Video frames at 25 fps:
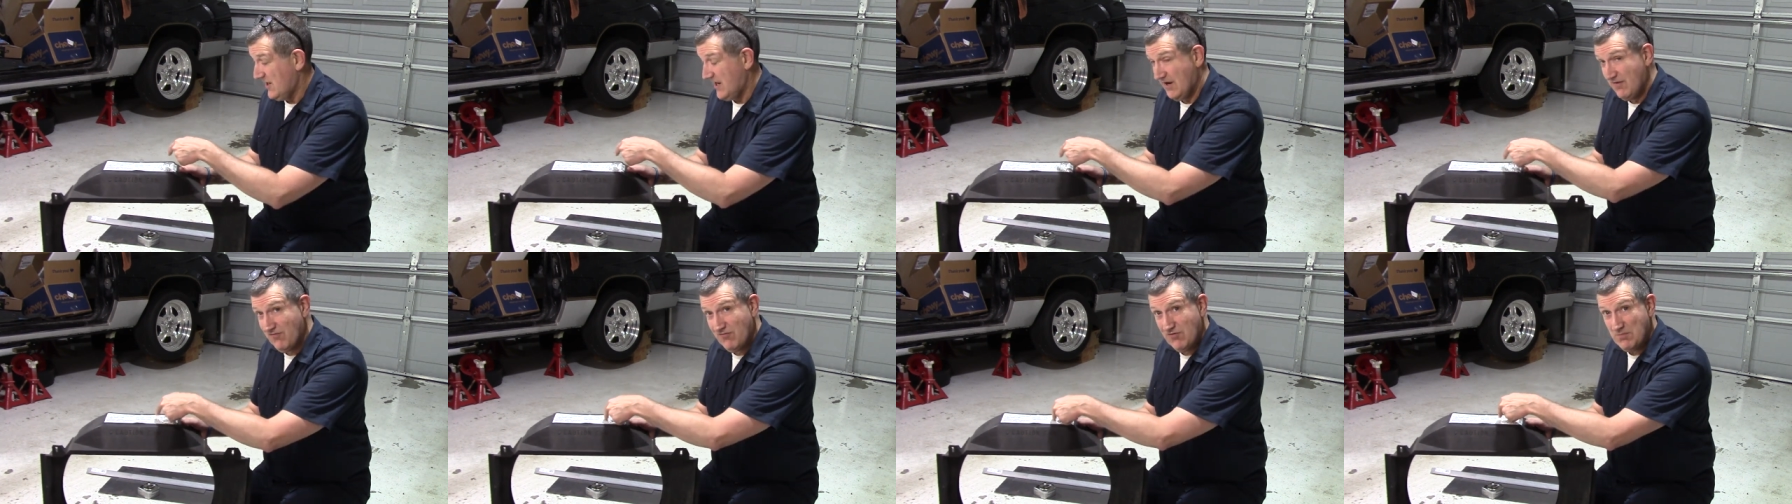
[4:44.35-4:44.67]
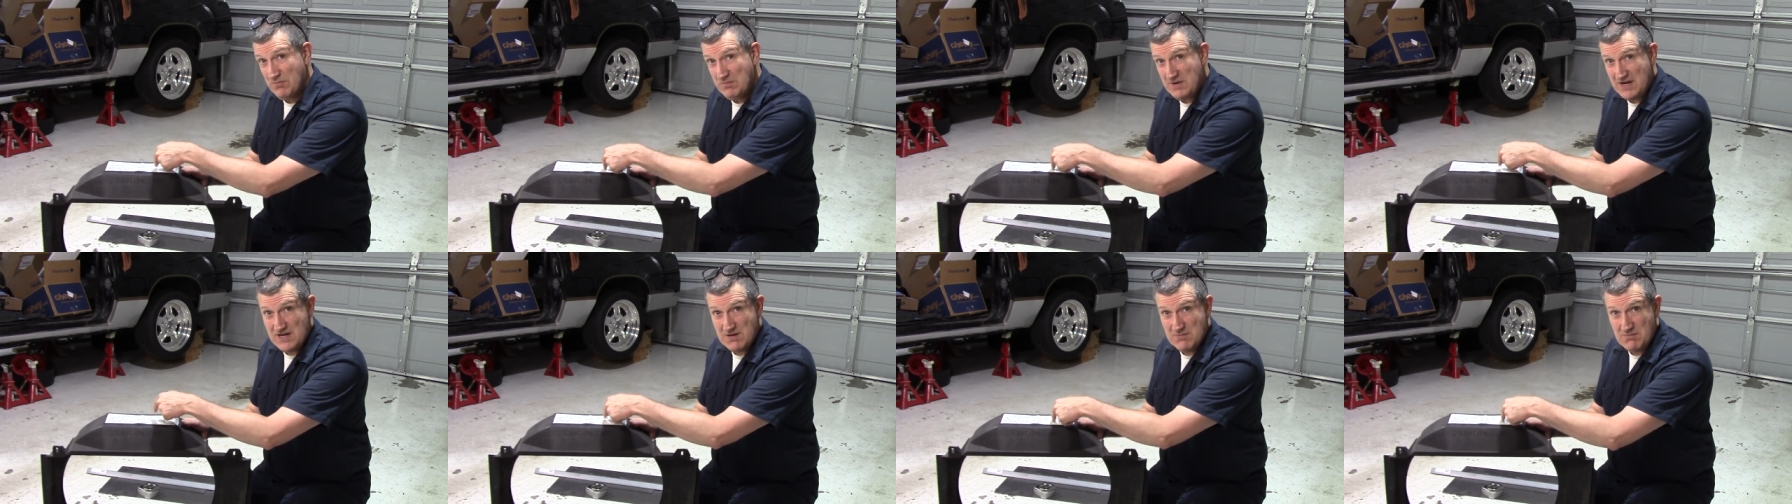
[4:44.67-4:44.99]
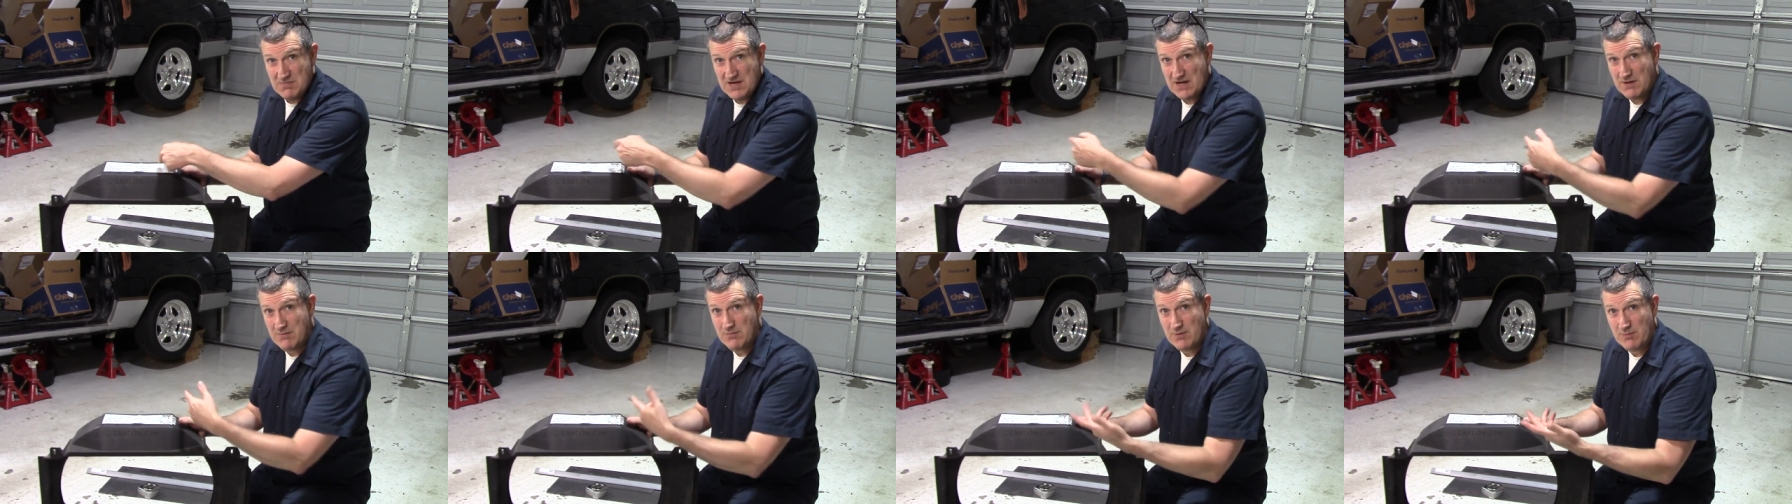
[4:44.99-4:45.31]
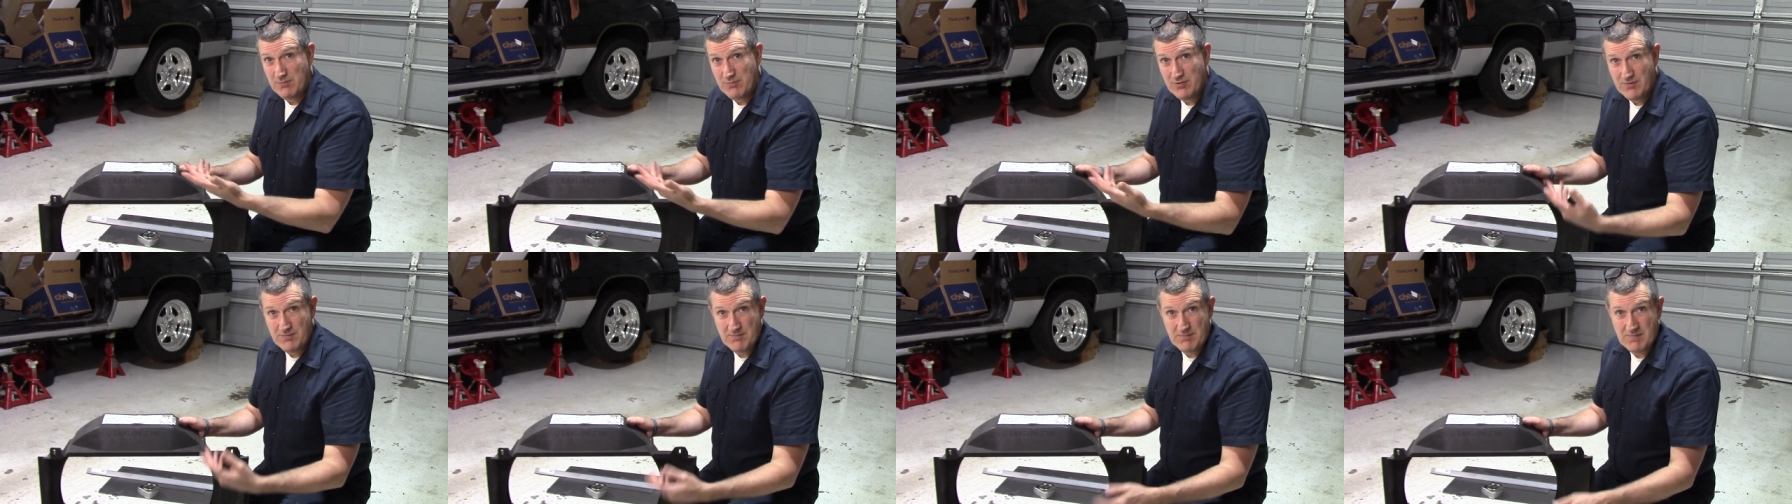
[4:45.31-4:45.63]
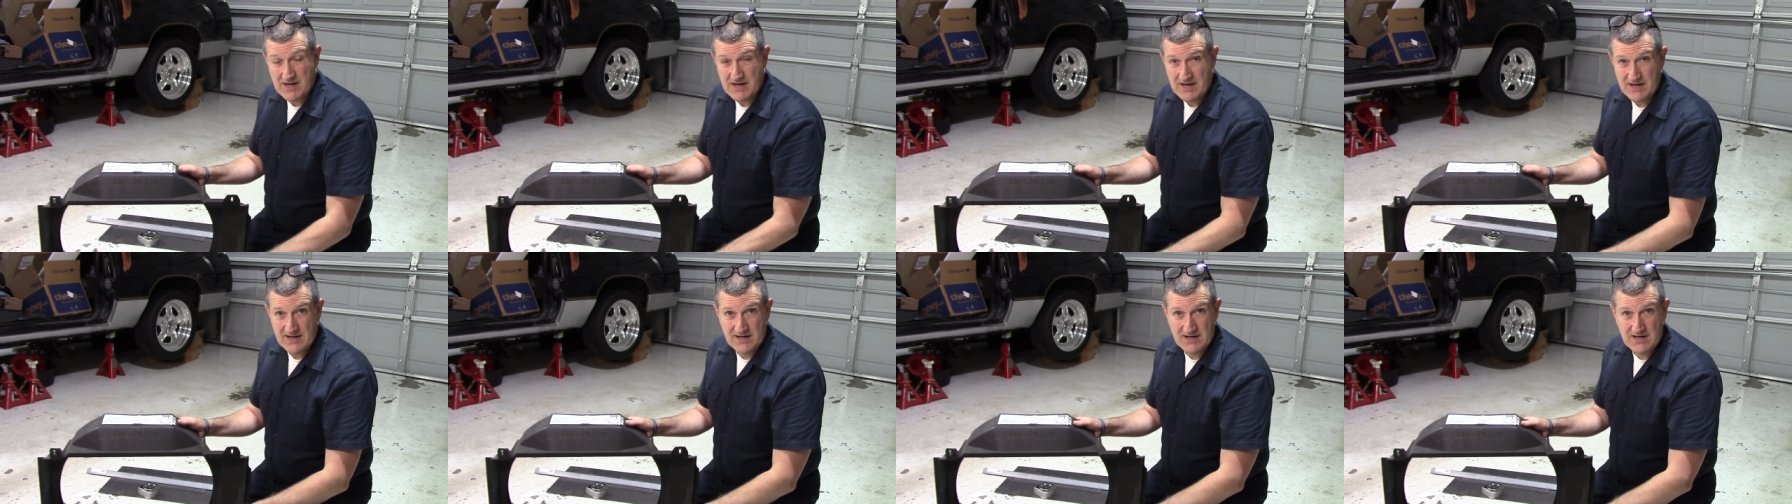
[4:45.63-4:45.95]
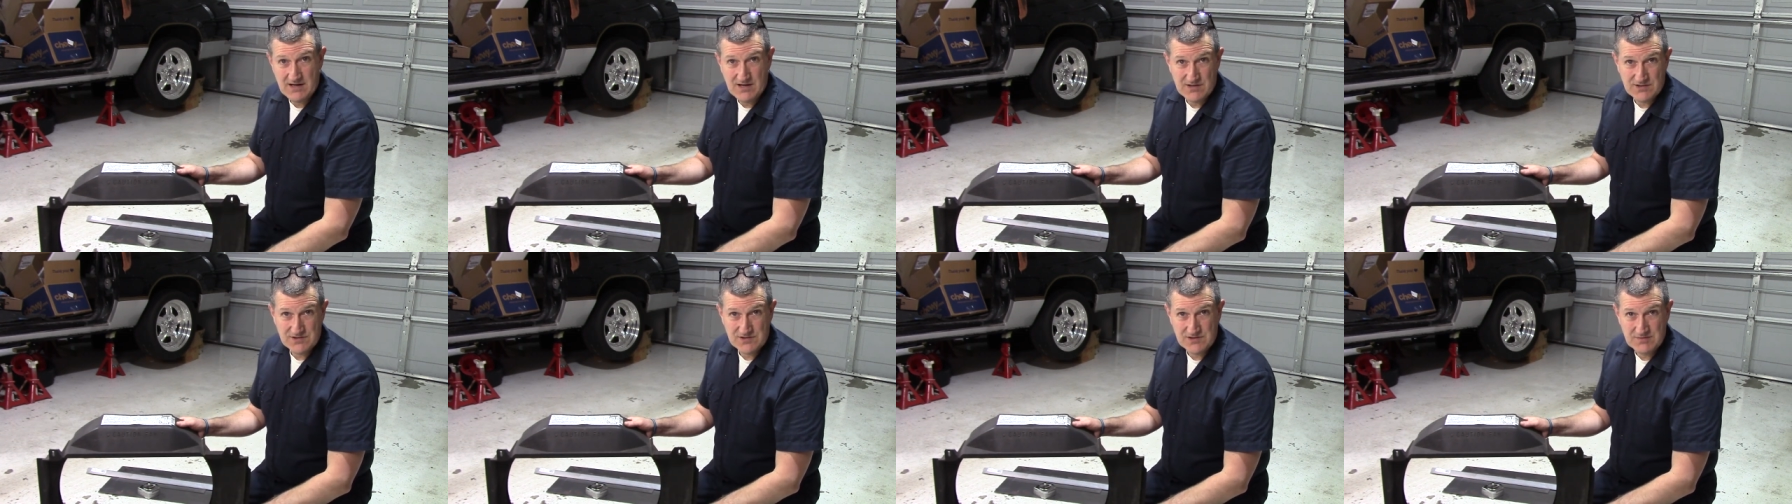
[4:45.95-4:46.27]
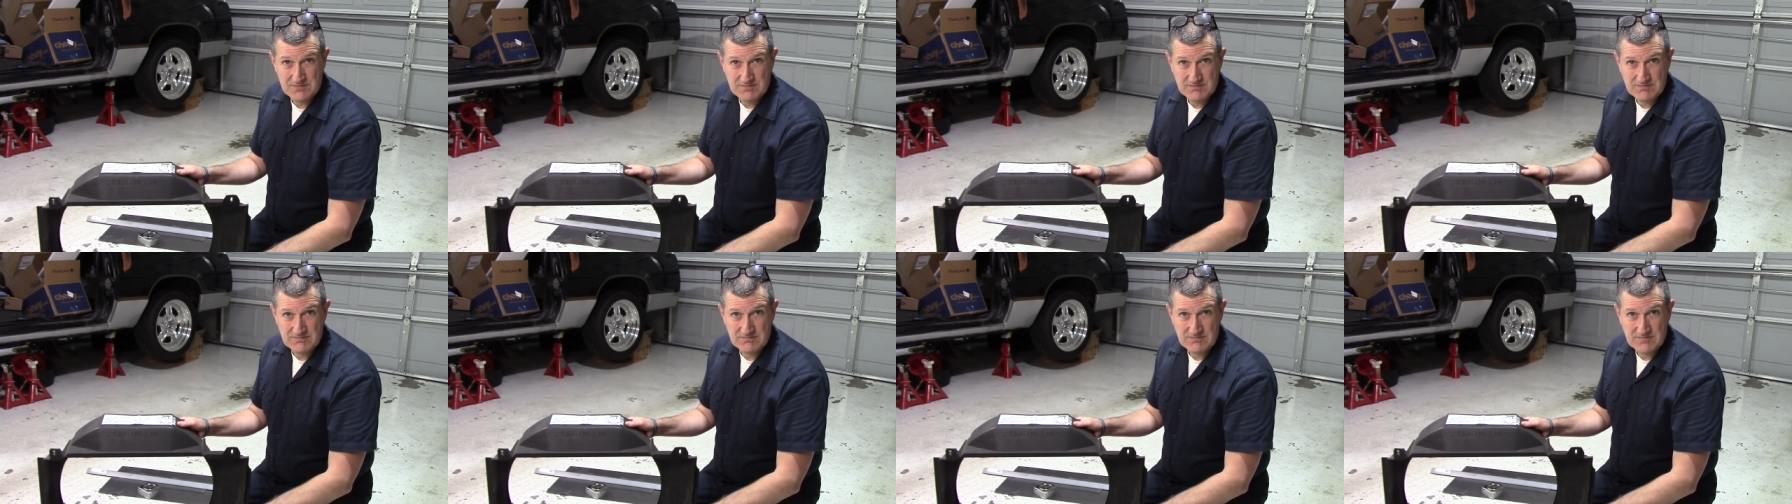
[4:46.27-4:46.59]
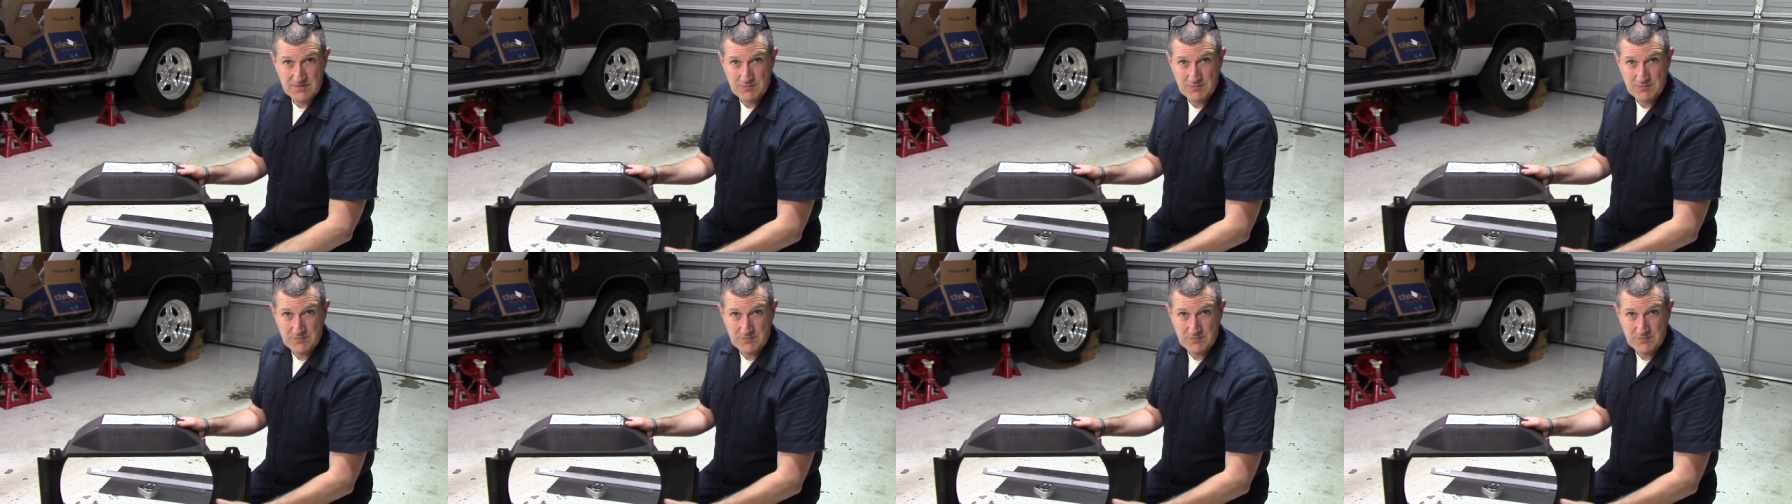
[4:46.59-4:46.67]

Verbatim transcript: and for me to be able to put my custom